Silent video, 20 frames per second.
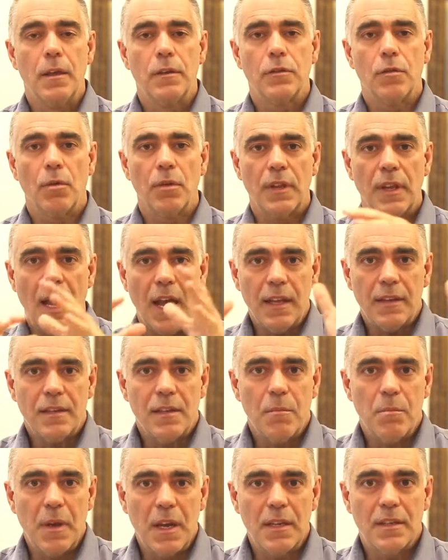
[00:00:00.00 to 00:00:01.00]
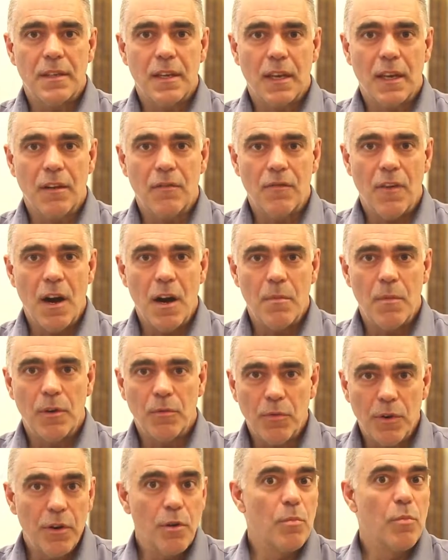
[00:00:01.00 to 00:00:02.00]
So that's the basic
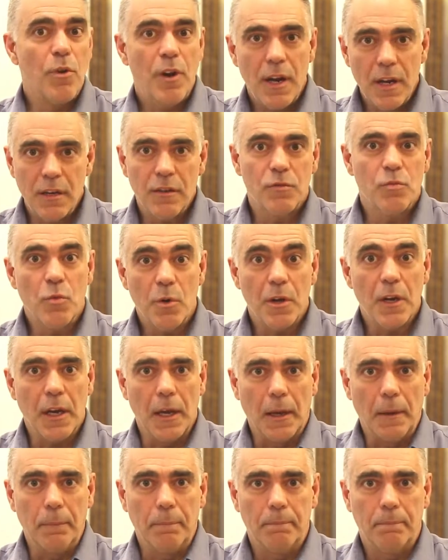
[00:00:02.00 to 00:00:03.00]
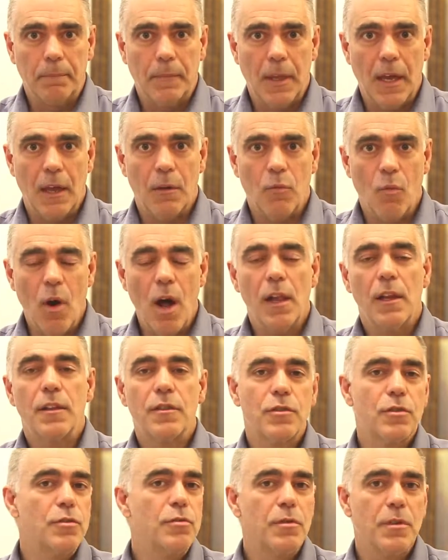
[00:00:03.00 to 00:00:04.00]
environment where your brain is working. And while
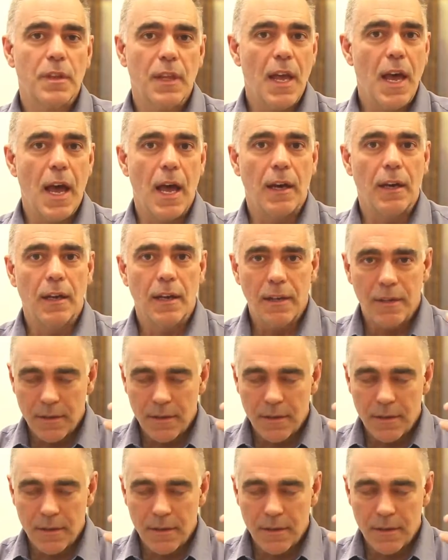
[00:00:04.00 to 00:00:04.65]
it's doing that,